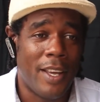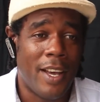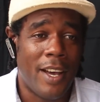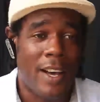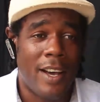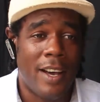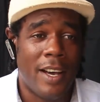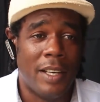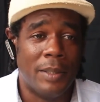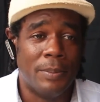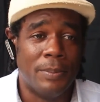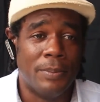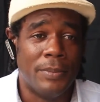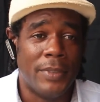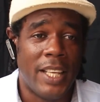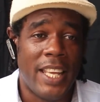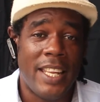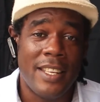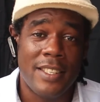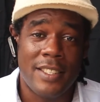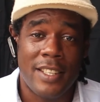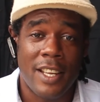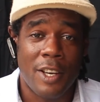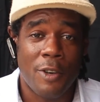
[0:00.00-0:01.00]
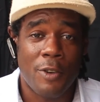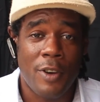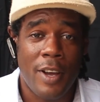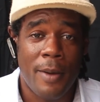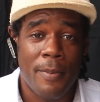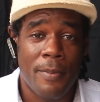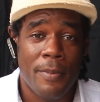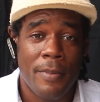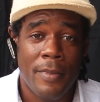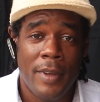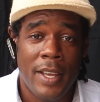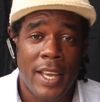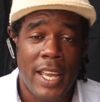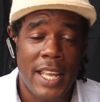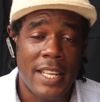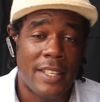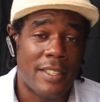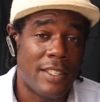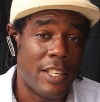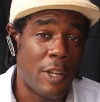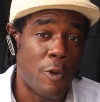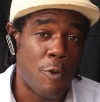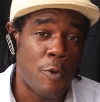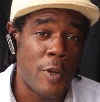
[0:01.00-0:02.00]
Instagram,
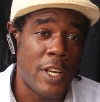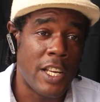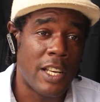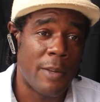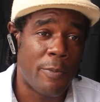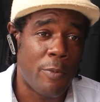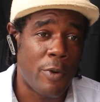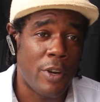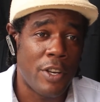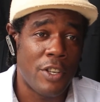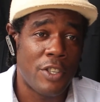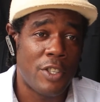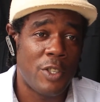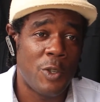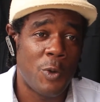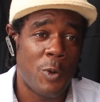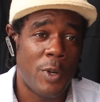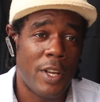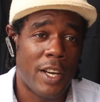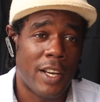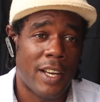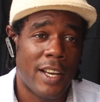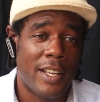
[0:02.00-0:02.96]
it's the real Prince Junior,